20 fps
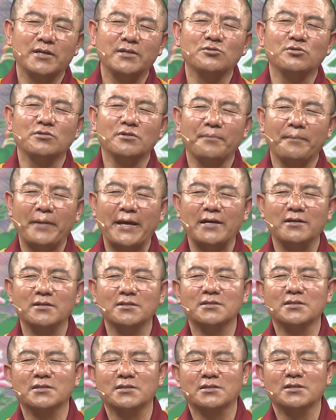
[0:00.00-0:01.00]
and many
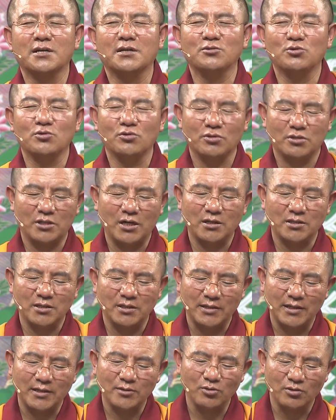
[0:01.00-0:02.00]
never returned from
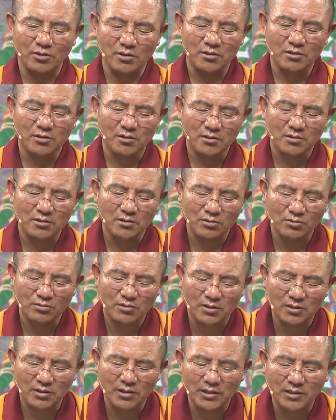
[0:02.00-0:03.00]
their journey.
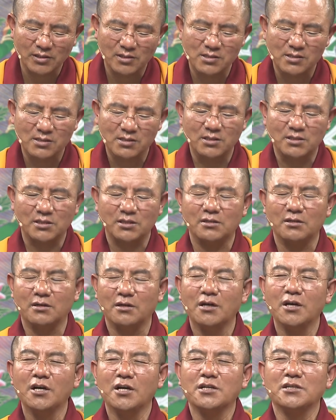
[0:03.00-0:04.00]
They
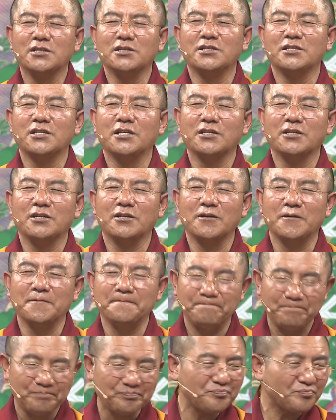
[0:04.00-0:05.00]
too
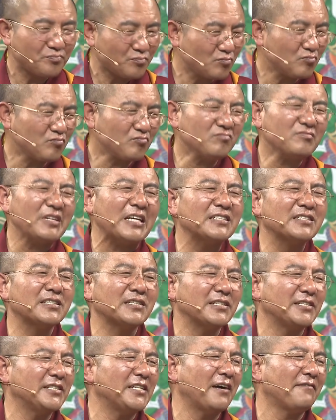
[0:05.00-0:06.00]
took great efforts
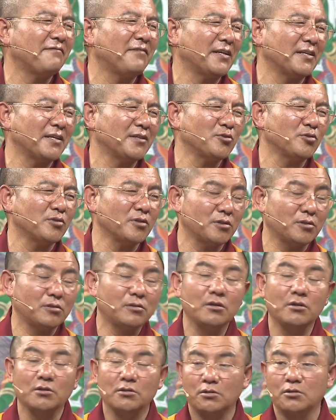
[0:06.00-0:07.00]
to reach the island
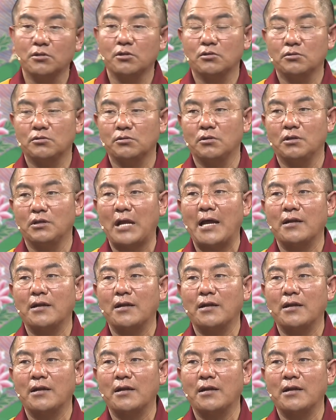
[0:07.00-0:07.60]
of jewels.